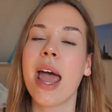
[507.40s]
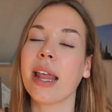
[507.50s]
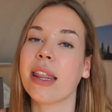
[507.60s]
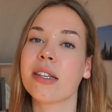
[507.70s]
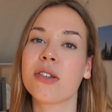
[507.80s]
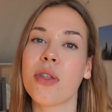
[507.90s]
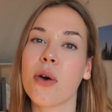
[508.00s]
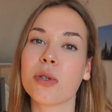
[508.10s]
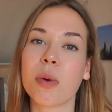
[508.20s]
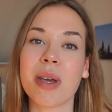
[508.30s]
and links to
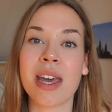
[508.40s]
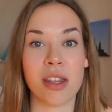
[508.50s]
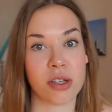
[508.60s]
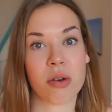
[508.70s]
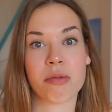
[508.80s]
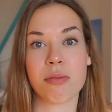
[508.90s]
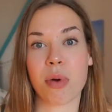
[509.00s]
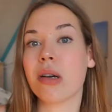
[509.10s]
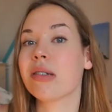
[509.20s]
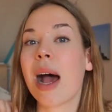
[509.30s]
those will be in the description
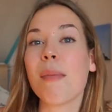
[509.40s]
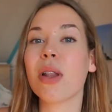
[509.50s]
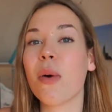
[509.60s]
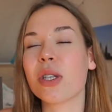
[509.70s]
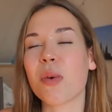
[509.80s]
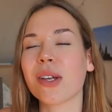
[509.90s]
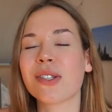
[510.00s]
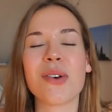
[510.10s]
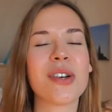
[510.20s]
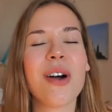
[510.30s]
bar down below as well,
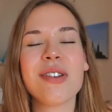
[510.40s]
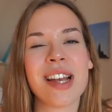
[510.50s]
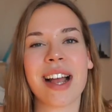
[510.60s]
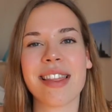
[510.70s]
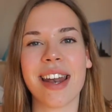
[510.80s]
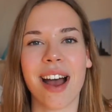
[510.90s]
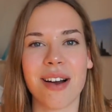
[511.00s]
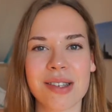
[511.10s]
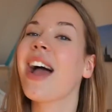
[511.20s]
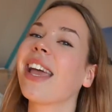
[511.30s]
so go check that
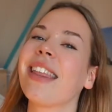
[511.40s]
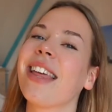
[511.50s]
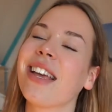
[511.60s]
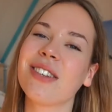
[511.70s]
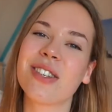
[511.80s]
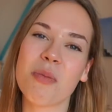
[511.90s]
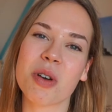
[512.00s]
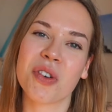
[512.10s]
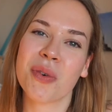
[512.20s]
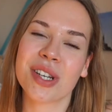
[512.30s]
out. Again, thank you so
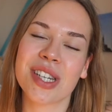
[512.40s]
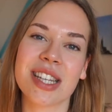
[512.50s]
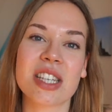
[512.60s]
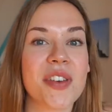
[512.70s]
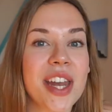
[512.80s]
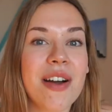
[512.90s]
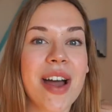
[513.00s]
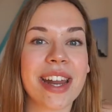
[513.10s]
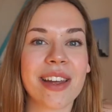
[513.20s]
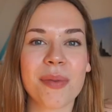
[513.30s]
much for watching this video,
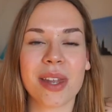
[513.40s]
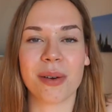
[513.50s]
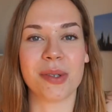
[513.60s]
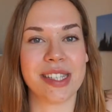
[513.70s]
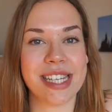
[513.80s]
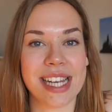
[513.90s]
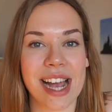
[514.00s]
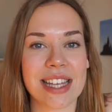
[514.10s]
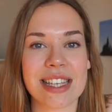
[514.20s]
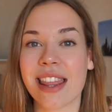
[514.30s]
and I hope that I will see you
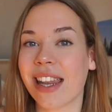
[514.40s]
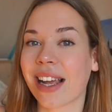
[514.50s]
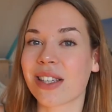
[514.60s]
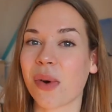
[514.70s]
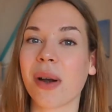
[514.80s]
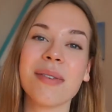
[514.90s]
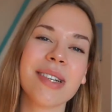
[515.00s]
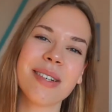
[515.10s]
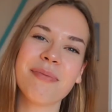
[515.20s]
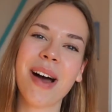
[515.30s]
guys in the next one.
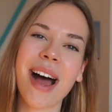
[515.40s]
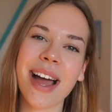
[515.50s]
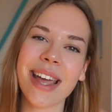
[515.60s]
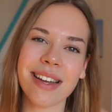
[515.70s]
Bye!